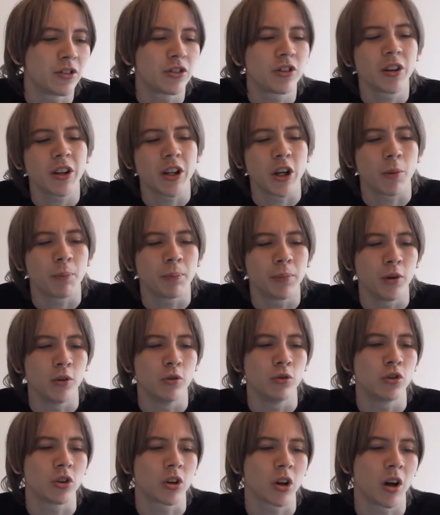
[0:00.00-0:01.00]
Silly
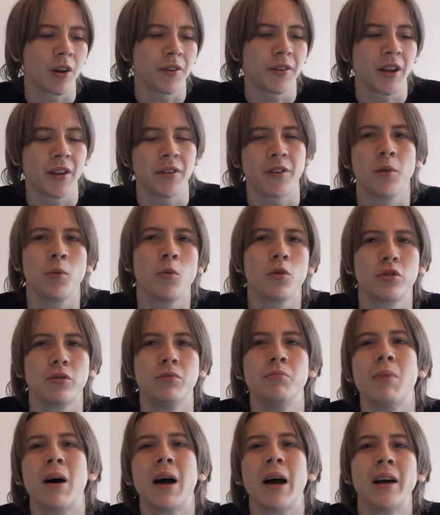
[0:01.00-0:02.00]
uploads of content that
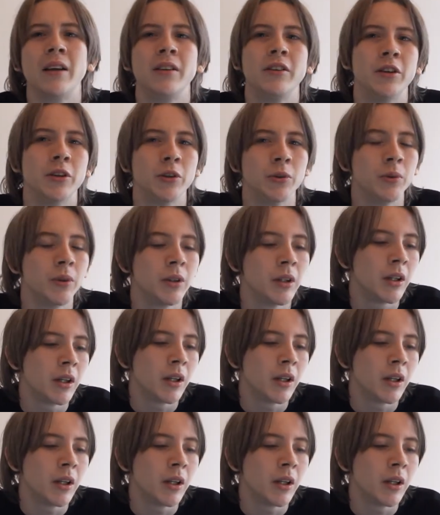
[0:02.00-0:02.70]
wasn't mine, you know.